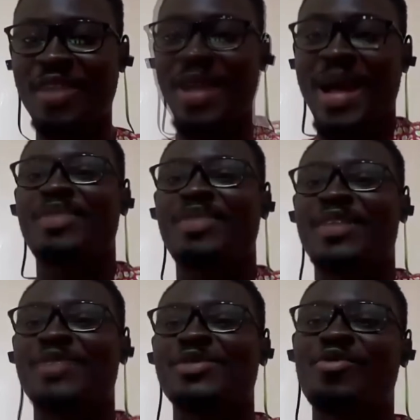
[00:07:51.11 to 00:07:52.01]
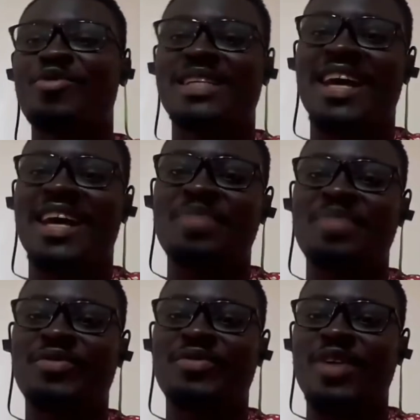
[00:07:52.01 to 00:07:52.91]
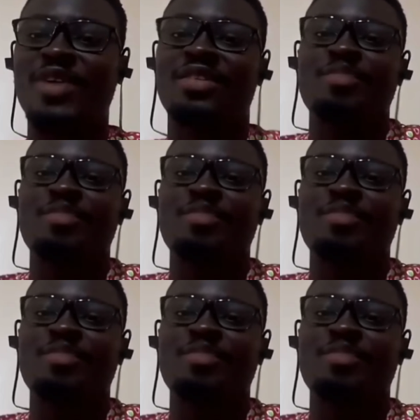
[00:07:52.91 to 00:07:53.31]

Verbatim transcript: My preference would obviously have been for a non